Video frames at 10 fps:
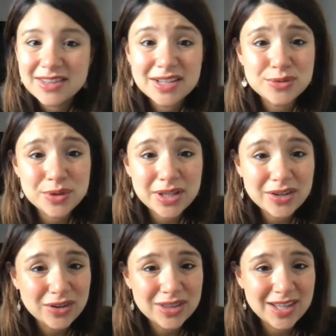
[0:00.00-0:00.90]
That's really
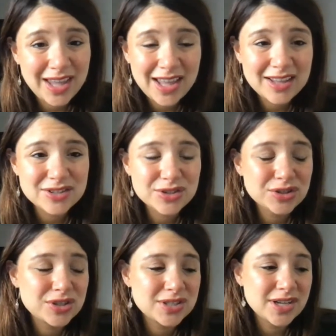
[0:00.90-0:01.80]
not the case.
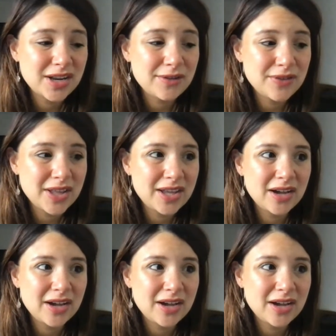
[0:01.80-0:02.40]
You're just kind of like,